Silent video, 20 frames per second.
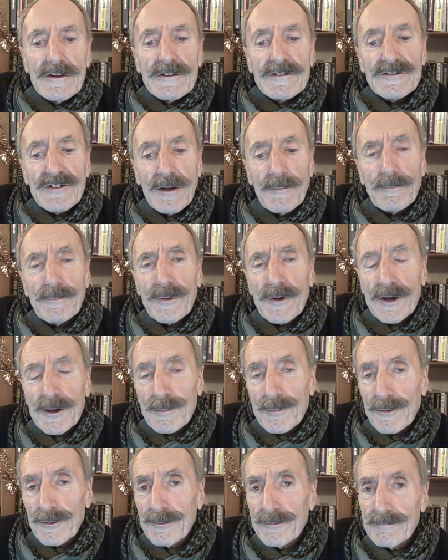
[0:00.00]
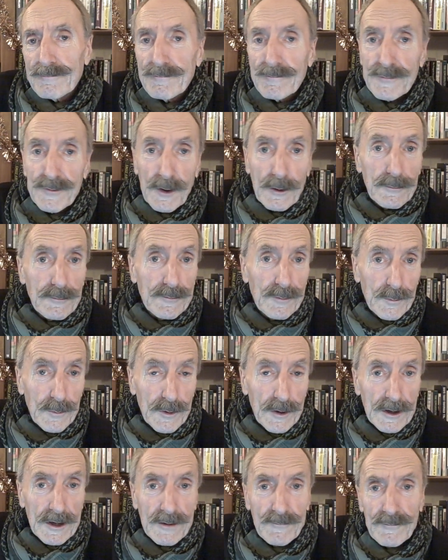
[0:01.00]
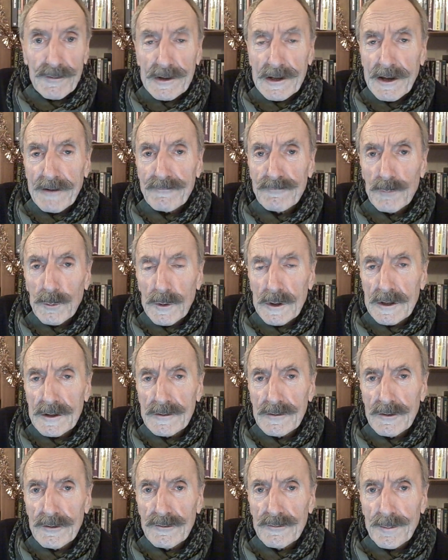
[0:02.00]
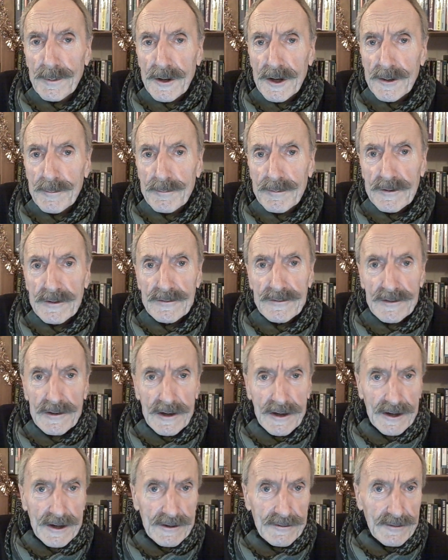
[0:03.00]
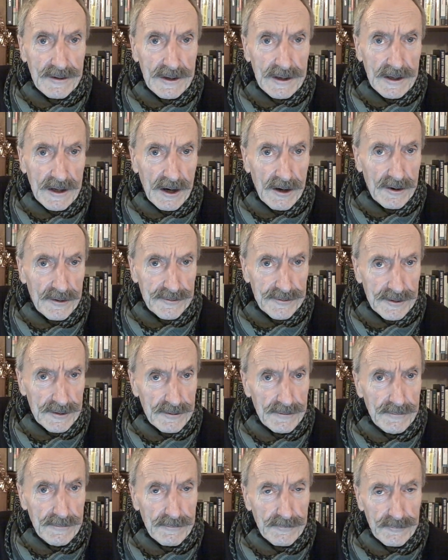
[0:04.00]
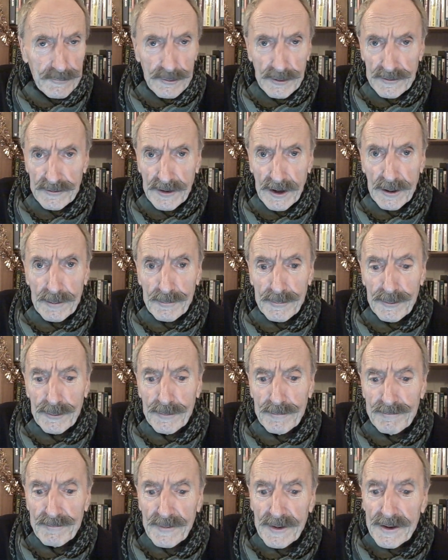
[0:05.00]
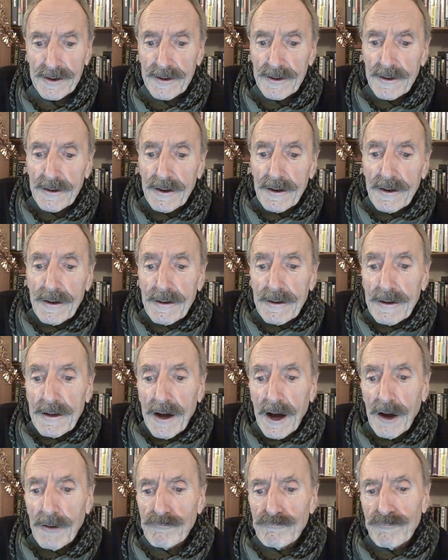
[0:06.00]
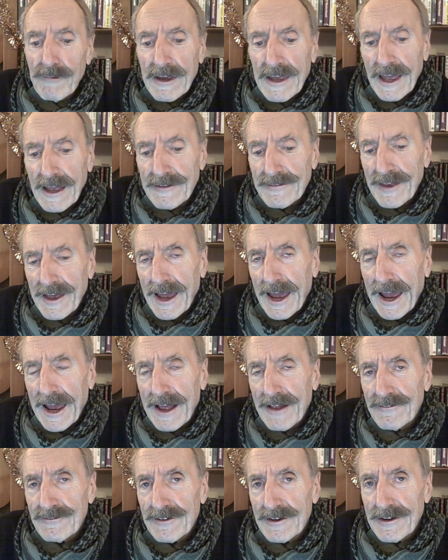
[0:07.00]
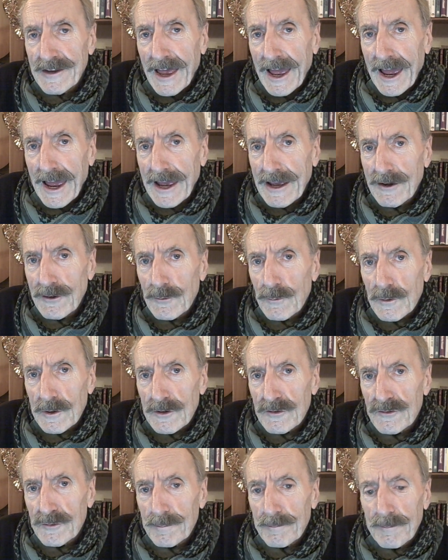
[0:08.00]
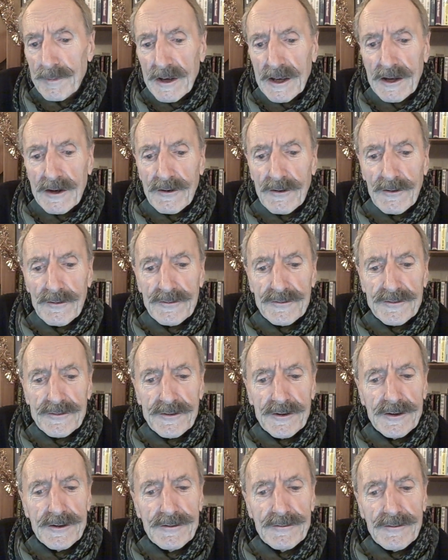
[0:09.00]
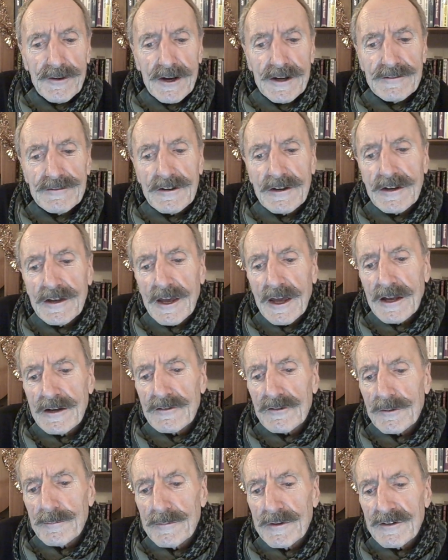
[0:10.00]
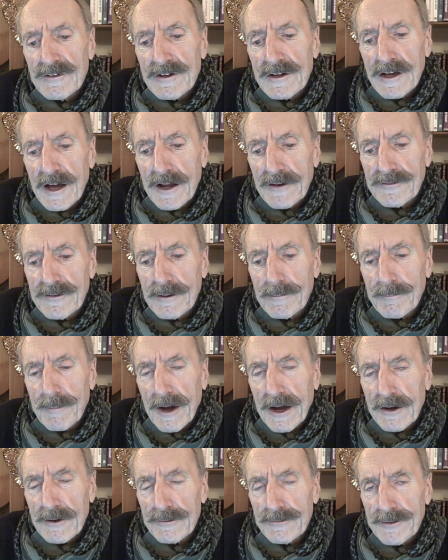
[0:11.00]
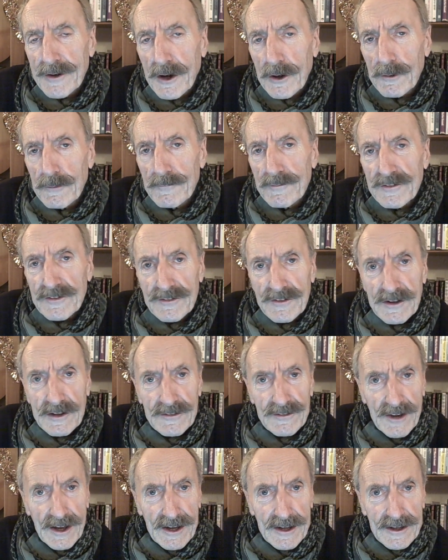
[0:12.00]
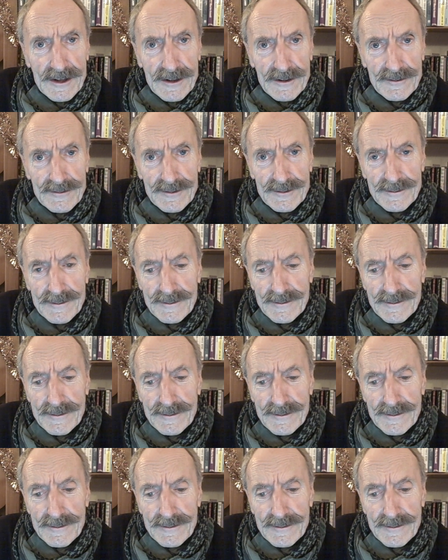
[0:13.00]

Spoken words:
Some people, those working for left-wing newspapers like The Guardian, for example, are wringing their hands in anguish because the United Kingdom is cutting back on overseas aid.